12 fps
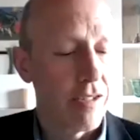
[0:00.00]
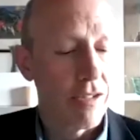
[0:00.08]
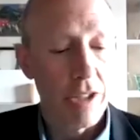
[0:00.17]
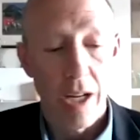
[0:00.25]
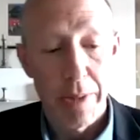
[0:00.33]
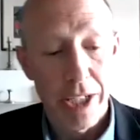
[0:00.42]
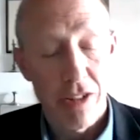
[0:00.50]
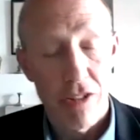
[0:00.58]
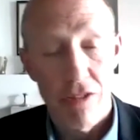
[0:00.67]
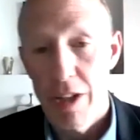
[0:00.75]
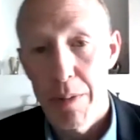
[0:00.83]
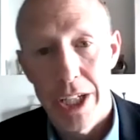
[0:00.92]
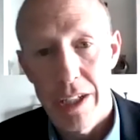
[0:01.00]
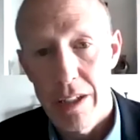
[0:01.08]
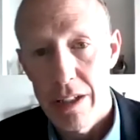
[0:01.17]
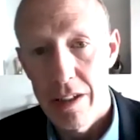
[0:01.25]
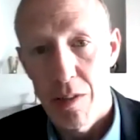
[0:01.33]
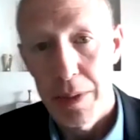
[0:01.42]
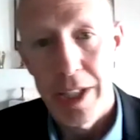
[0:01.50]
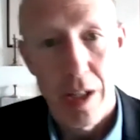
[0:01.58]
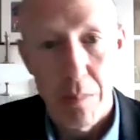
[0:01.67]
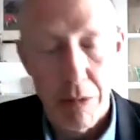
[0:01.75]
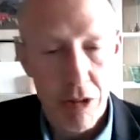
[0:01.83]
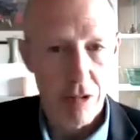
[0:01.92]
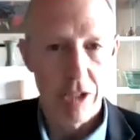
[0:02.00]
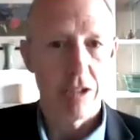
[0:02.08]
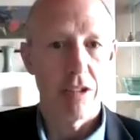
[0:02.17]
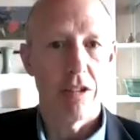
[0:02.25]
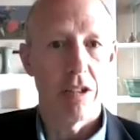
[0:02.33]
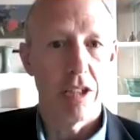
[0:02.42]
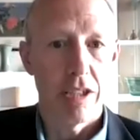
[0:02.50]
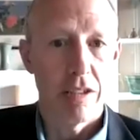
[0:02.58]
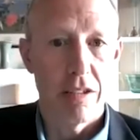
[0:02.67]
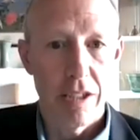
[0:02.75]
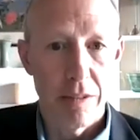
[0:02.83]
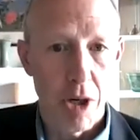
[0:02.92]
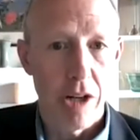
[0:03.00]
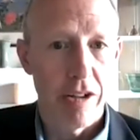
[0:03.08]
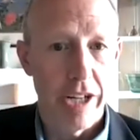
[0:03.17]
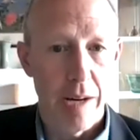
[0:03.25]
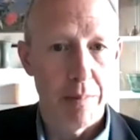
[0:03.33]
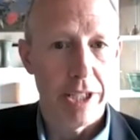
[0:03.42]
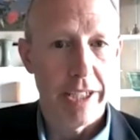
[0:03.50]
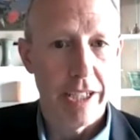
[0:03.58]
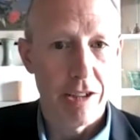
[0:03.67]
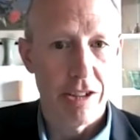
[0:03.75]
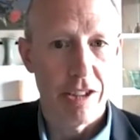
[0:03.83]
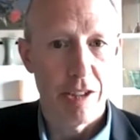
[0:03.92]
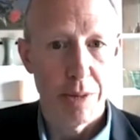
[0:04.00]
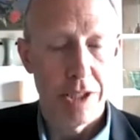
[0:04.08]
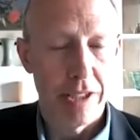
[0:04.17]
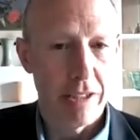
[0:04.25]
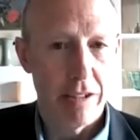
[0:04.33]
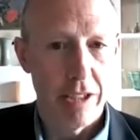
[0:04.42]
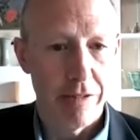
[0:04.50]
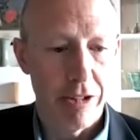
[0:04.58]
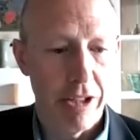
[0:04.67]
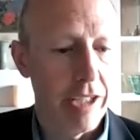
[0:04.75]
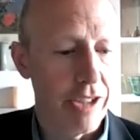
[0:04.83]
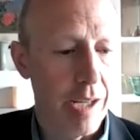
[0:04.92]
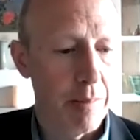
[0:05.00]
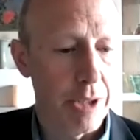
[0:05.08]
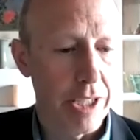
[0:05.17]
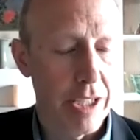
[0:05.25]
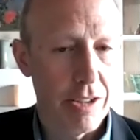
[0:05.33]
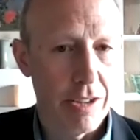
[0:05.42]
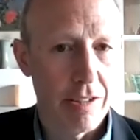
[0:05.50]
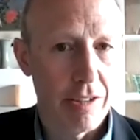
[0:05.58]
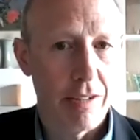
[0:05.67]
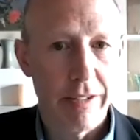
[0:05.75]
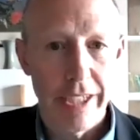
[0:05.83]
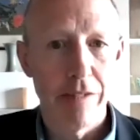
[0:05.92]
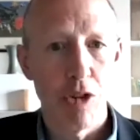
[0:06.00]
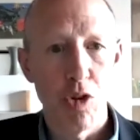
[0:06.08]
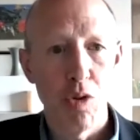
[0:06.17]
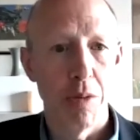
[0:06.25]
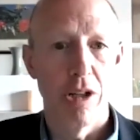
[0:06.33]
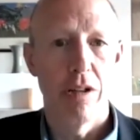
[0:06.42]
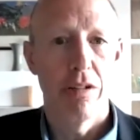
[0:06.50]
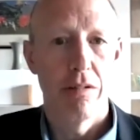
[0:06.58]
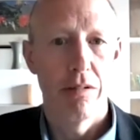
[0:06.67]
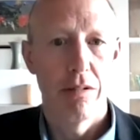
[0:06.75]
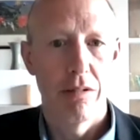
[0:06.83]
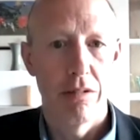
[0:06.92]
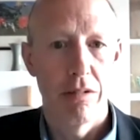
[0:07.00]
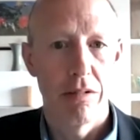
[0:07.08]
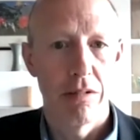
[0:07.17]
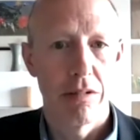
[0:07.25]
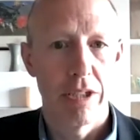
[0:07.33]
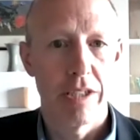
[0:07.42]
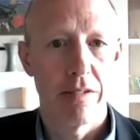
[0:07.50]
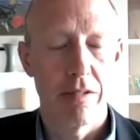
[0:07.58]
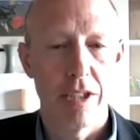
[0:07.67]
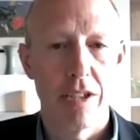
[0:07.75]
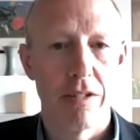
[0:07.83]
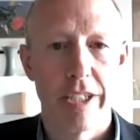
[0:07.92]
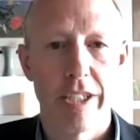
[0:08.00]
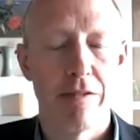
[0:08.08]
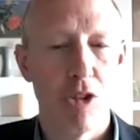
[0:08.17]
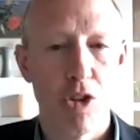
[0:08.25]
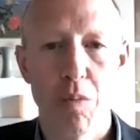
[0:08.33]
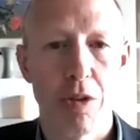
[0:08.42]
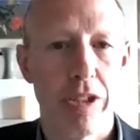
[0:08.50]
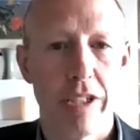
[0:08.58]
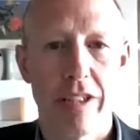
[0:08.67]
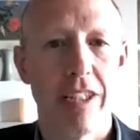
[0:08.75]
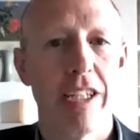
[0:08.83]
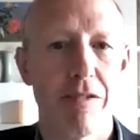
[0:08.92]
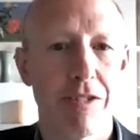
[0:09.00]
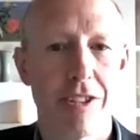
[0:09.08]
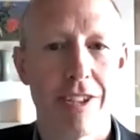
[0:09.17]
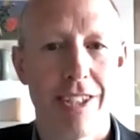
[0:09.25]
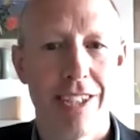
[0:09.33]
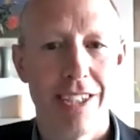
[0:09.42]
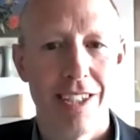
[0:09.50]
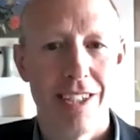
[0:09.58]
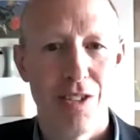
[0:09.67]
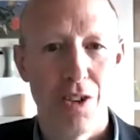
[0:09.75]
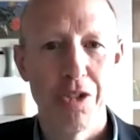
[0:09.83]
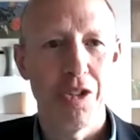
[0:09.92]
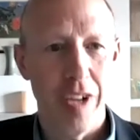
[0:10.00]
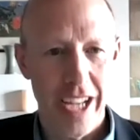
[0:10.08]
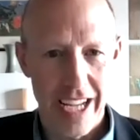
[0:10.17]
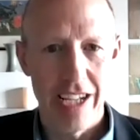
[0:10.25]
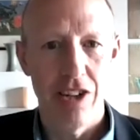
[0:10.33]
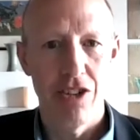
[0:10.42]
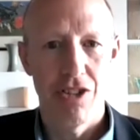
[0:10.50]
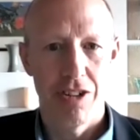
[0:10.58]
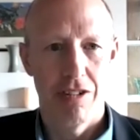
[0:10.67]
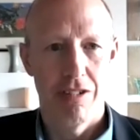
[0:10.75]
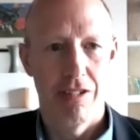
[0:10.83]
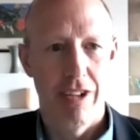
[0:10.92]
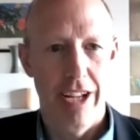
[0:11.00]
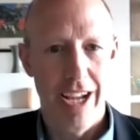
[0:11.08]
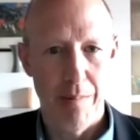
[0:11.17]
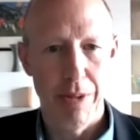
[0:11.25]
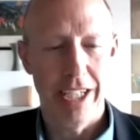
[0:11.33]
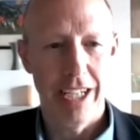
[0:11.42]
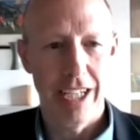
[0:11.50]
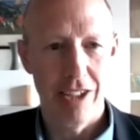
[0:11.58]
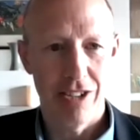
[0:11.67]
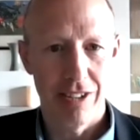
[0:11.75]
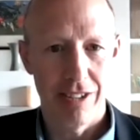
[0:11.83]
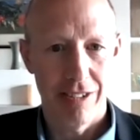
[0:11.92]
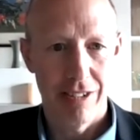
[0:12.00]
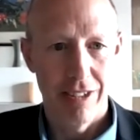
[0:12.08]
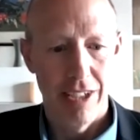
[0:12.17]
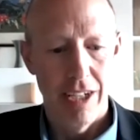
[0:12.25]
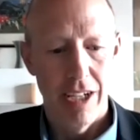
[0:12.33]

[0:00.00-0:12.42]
streaming has become critical in modern applications, particularly for edge applications. Think of Uber. Think of Uber and Lyft. Those are edge applications,